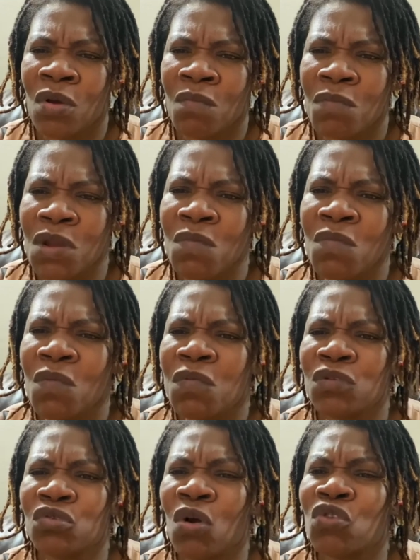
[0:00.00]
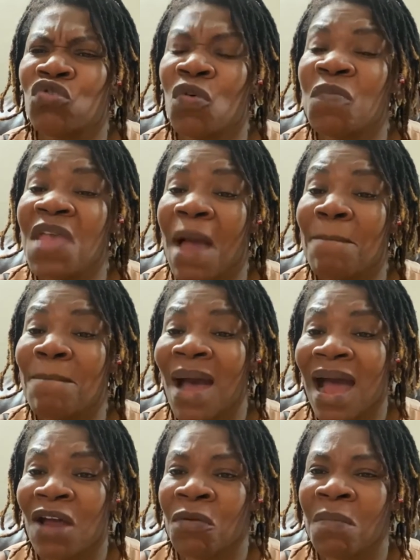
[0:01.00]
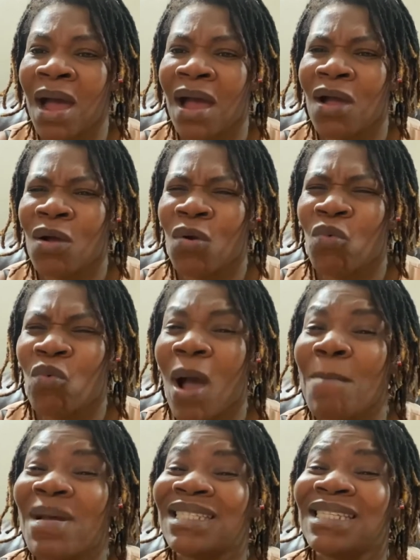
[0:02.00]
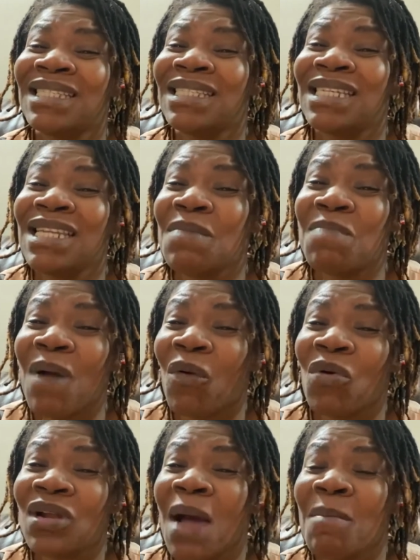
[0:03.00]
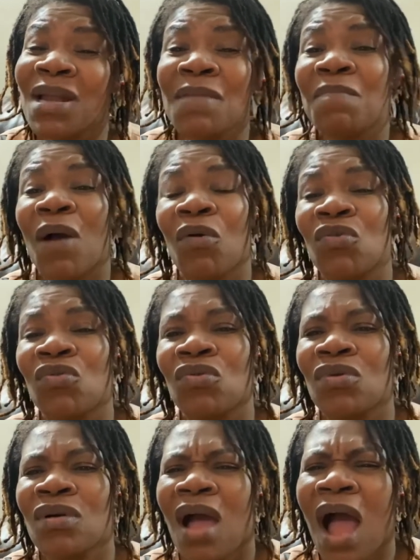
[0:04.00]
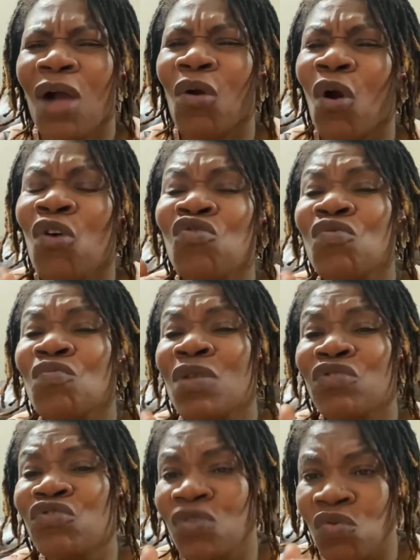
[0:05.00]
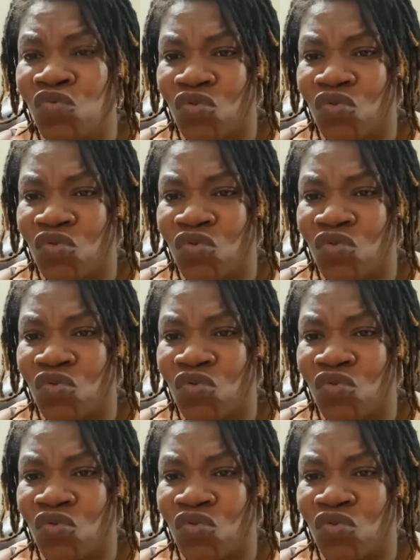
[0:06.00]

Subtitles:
minimum we saw do be a bad Hanoma. Go back to it, ni pakuna mani pakuno, and call no me drew.